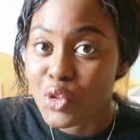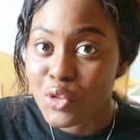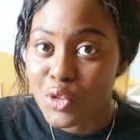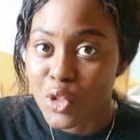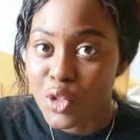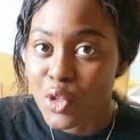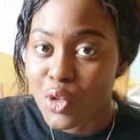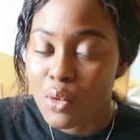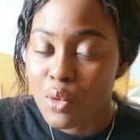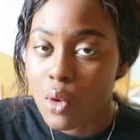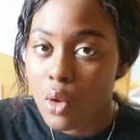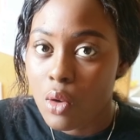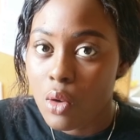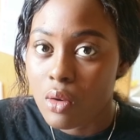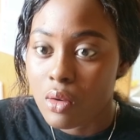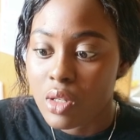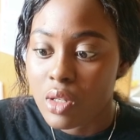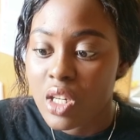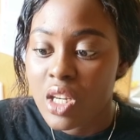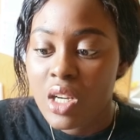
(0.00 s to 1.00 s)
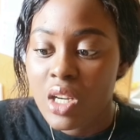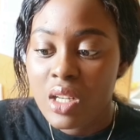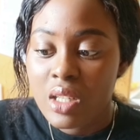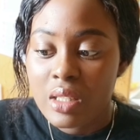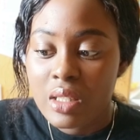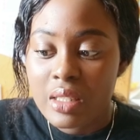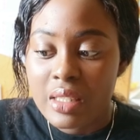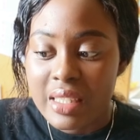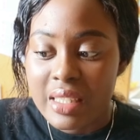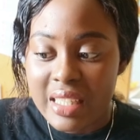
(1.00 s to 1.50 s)
know, oh,
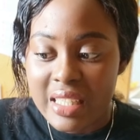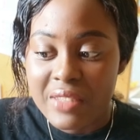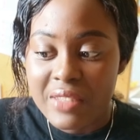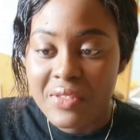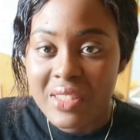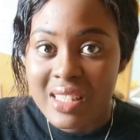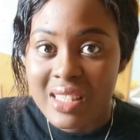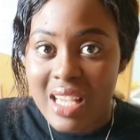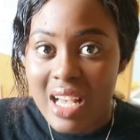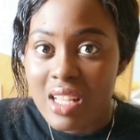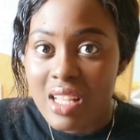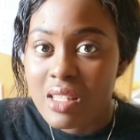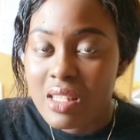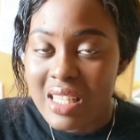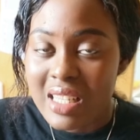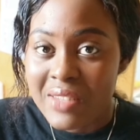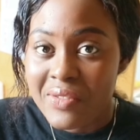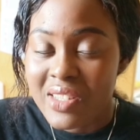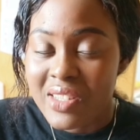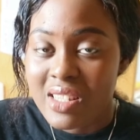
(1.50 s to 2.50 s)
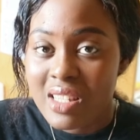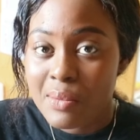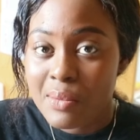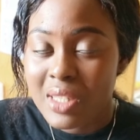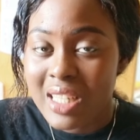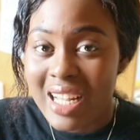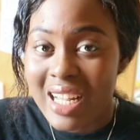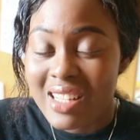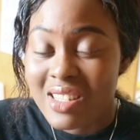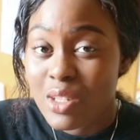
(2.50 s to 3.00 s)
if it's something
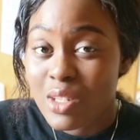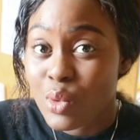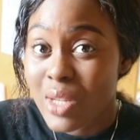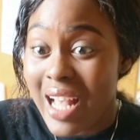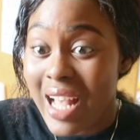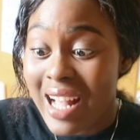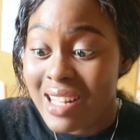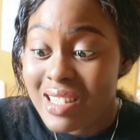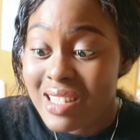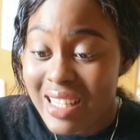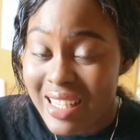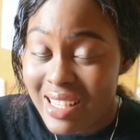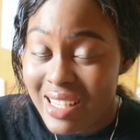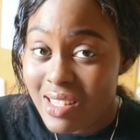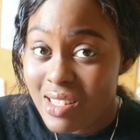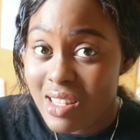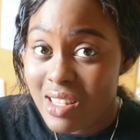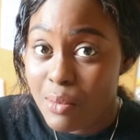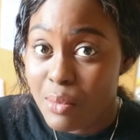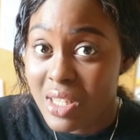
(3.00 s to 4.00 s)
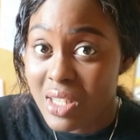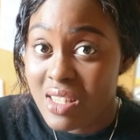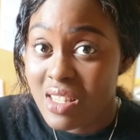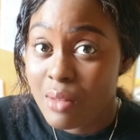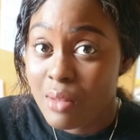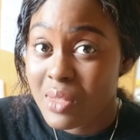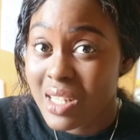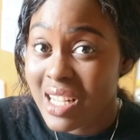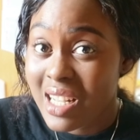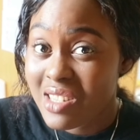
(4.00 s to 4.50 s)
that has to do with antihistamine,
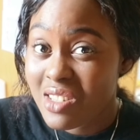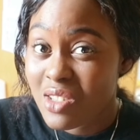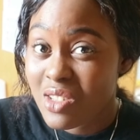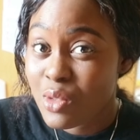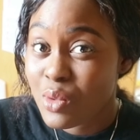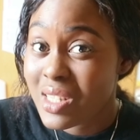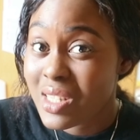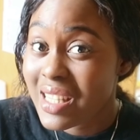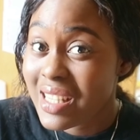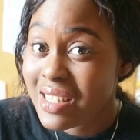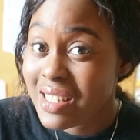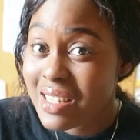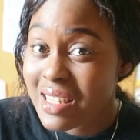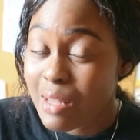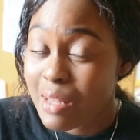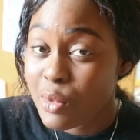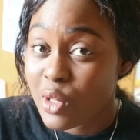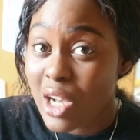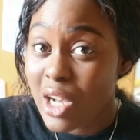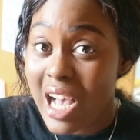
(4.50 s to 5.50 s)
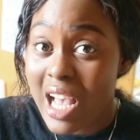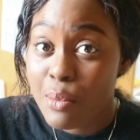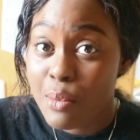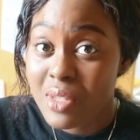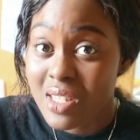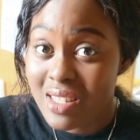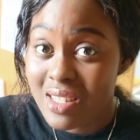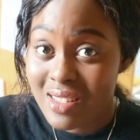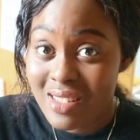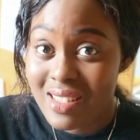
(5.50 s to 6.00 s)
something that has to do with histamine or
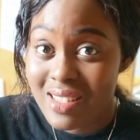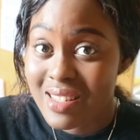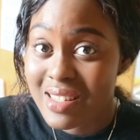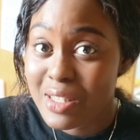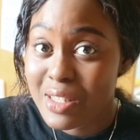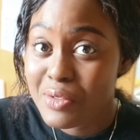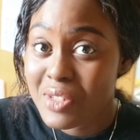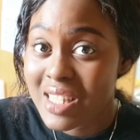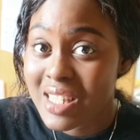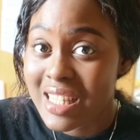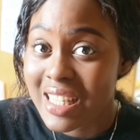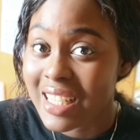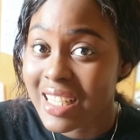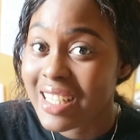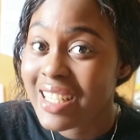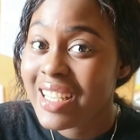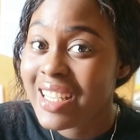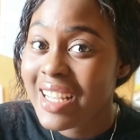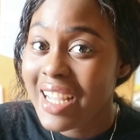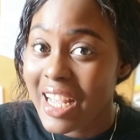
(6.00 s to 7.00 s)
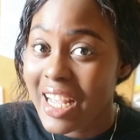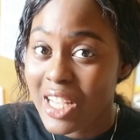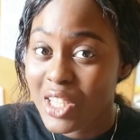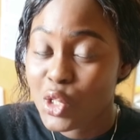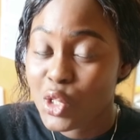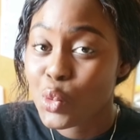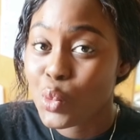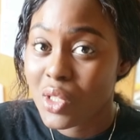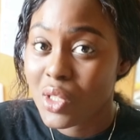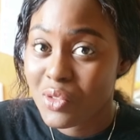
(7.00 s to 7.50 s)
hypersensitivity,
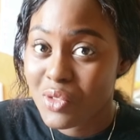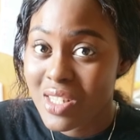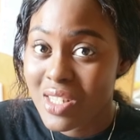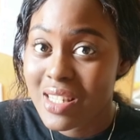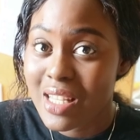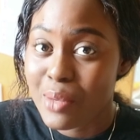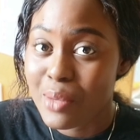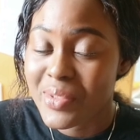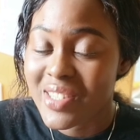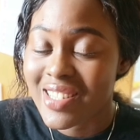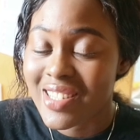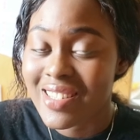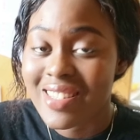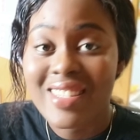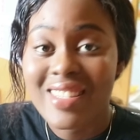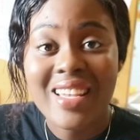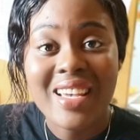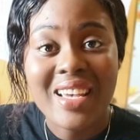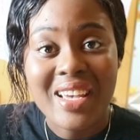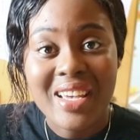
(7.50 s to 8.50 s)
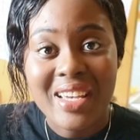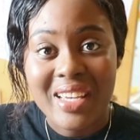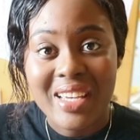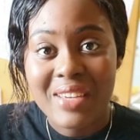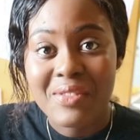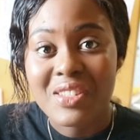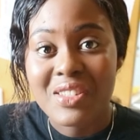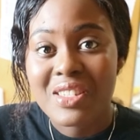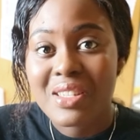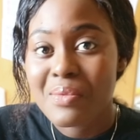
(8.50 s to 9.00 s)
H1 receptors.
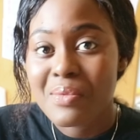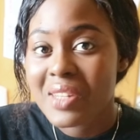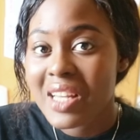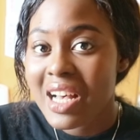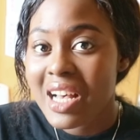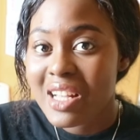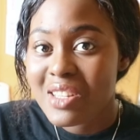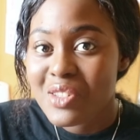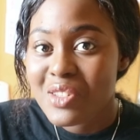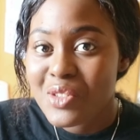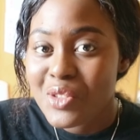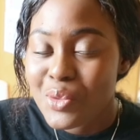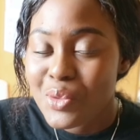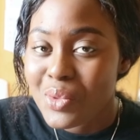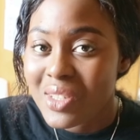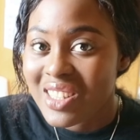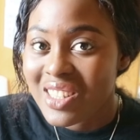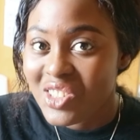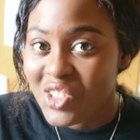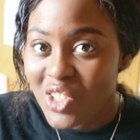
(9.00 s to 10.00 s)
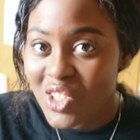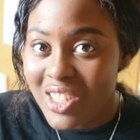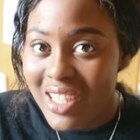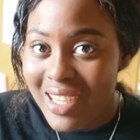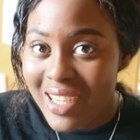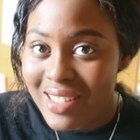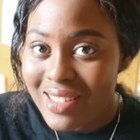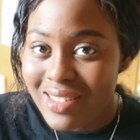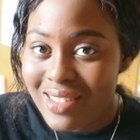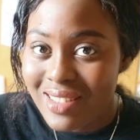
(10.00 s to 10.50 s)
If it's something that has to do with the
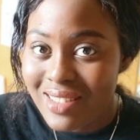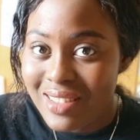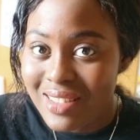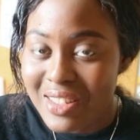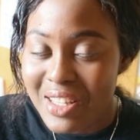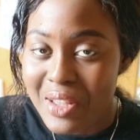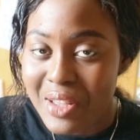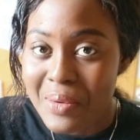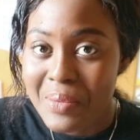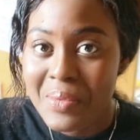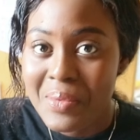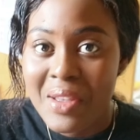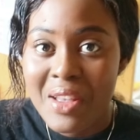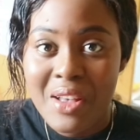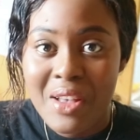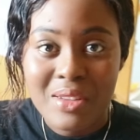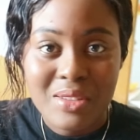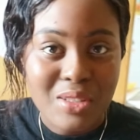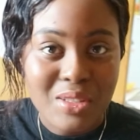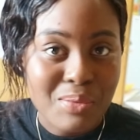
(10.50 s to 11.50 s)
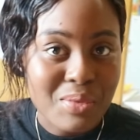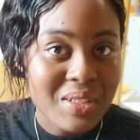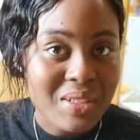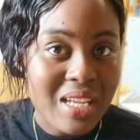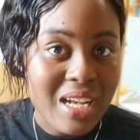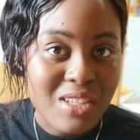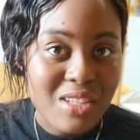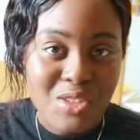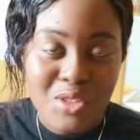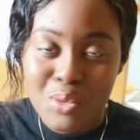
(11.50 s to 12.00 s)
GI system, something that
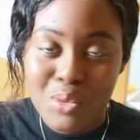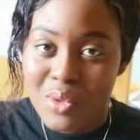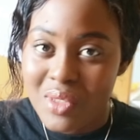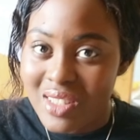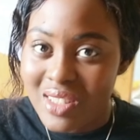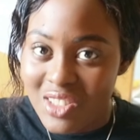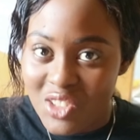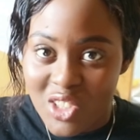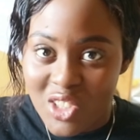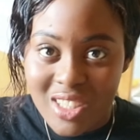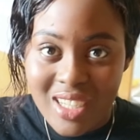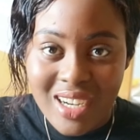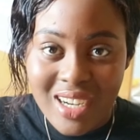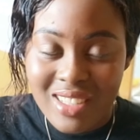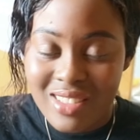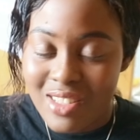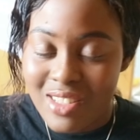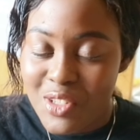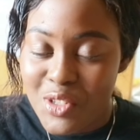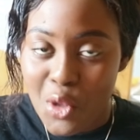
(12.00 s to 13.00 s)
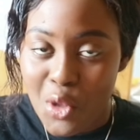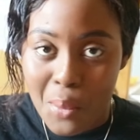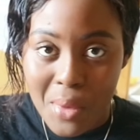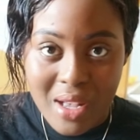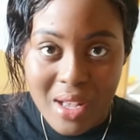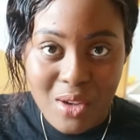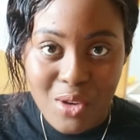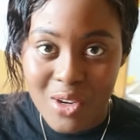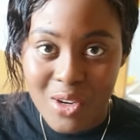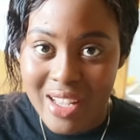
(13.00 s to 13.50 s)
has to do with the GI, the
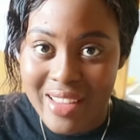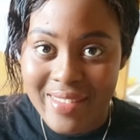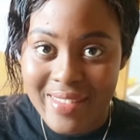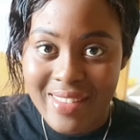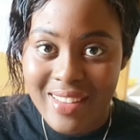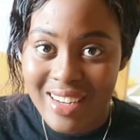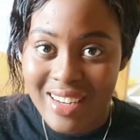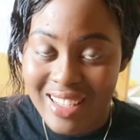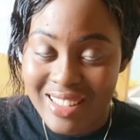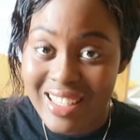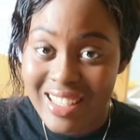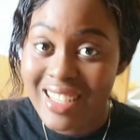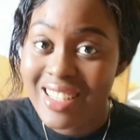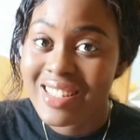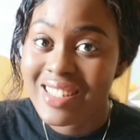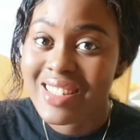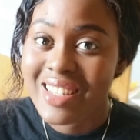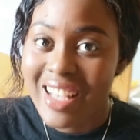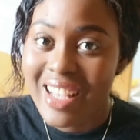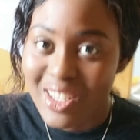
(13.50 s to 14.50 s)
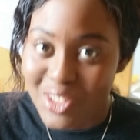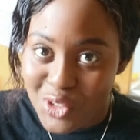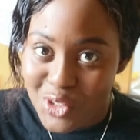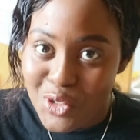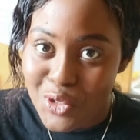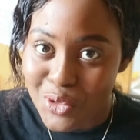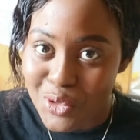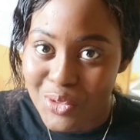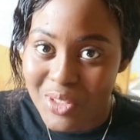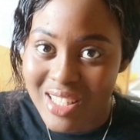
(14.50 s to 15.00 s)
stomach, or anything like that, is the
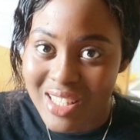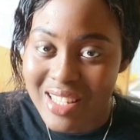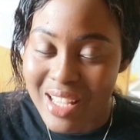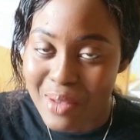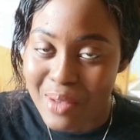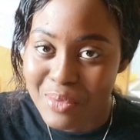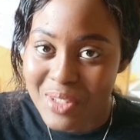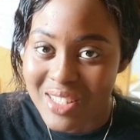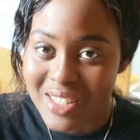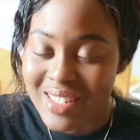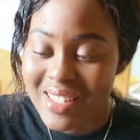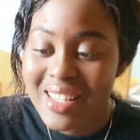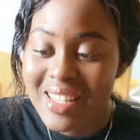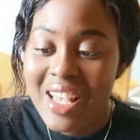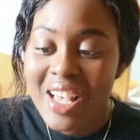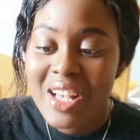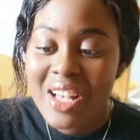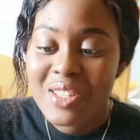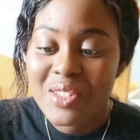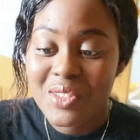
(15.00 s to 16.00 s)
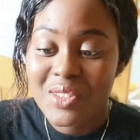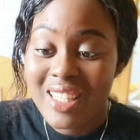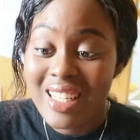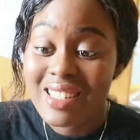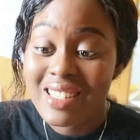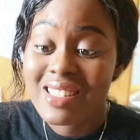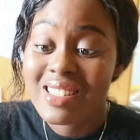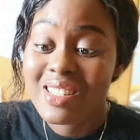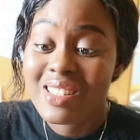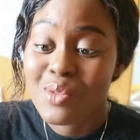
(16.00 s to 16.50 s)
H2 receptors. So
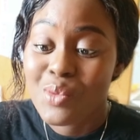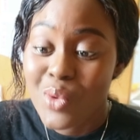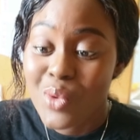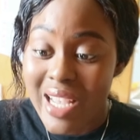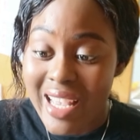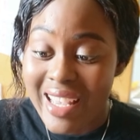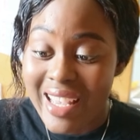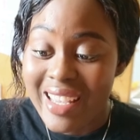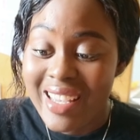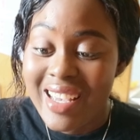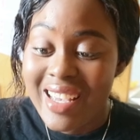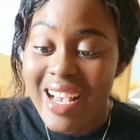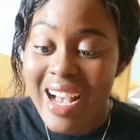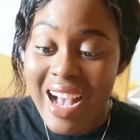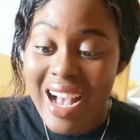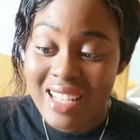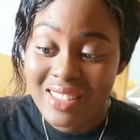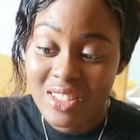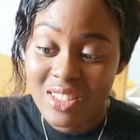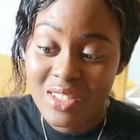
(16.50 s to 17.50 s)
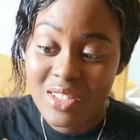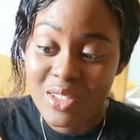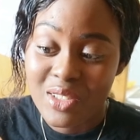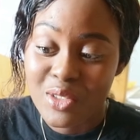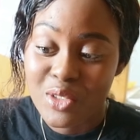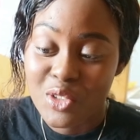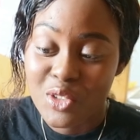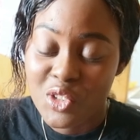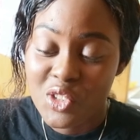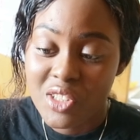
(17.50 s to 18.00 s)
that is the way I
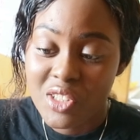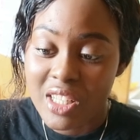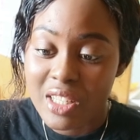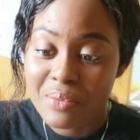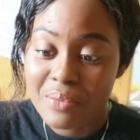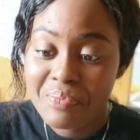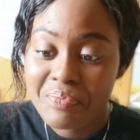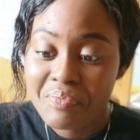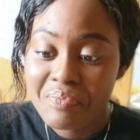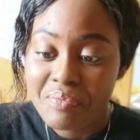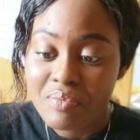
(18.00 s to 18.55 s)
distinguish them.